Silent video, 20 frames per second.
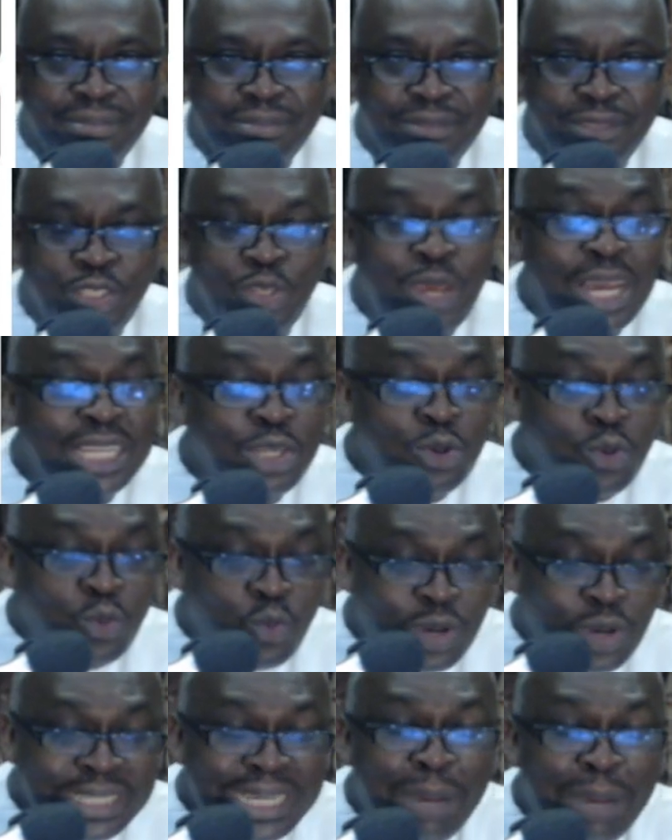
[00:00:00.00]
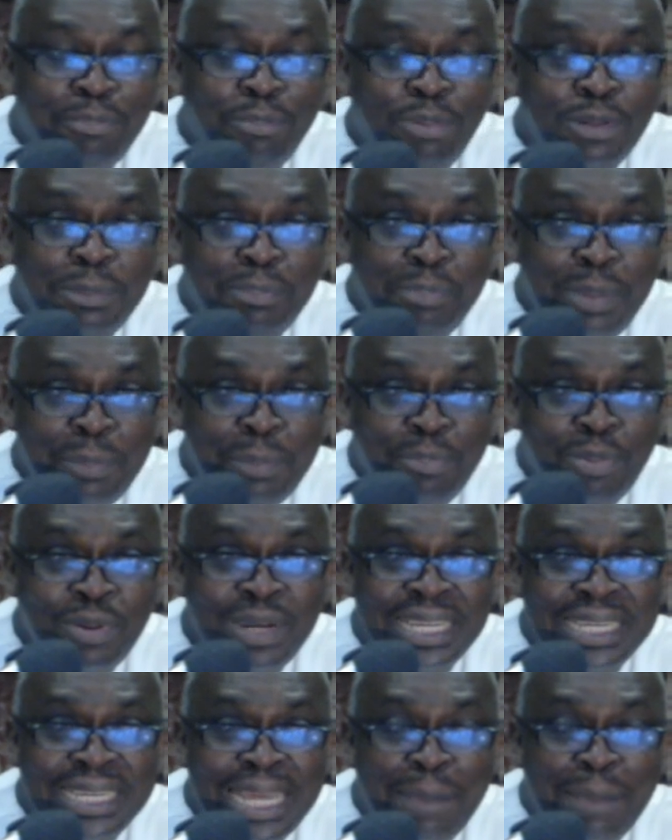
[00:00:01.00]
You are the one that put people
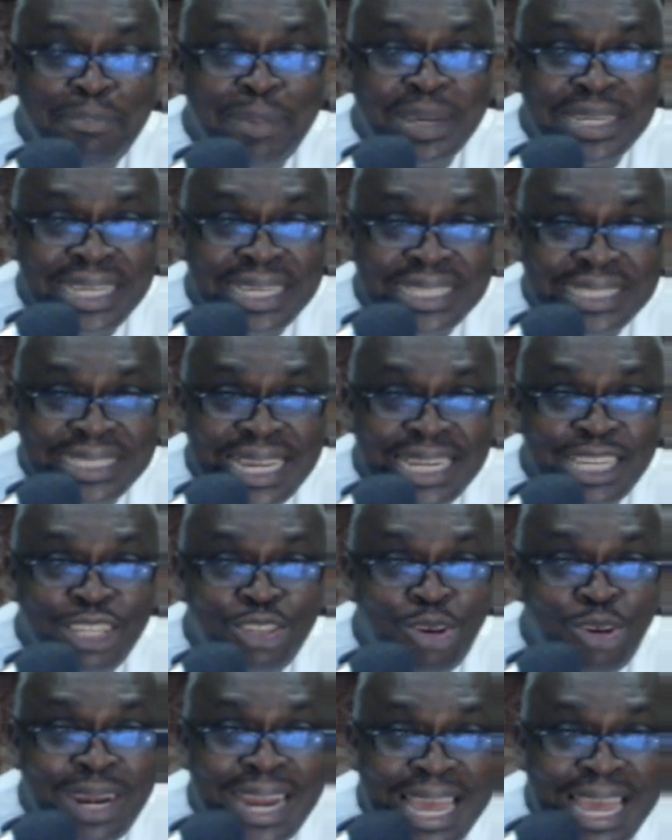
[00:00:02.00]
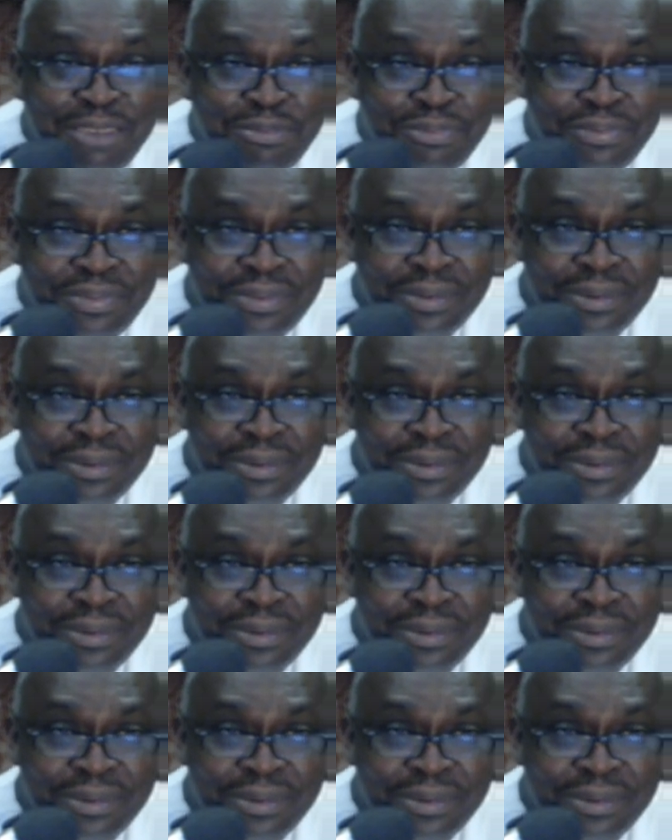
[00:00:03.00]
in that pedestal in your life.